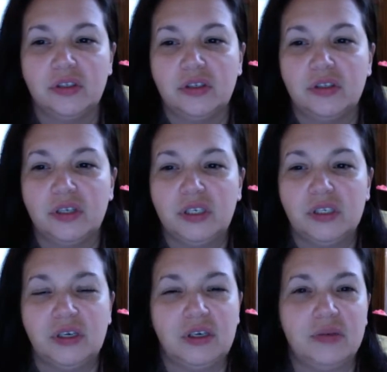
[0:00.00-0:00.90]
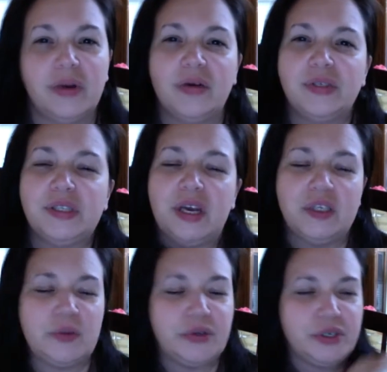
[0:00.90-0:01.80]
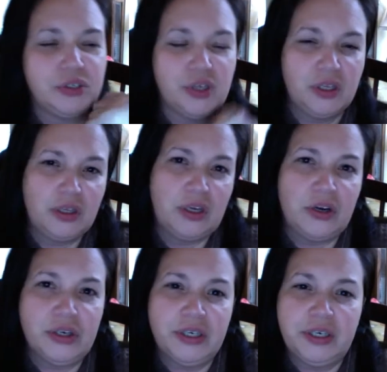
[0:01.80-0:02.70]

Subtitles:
I was in the hospital yesterday in the ER.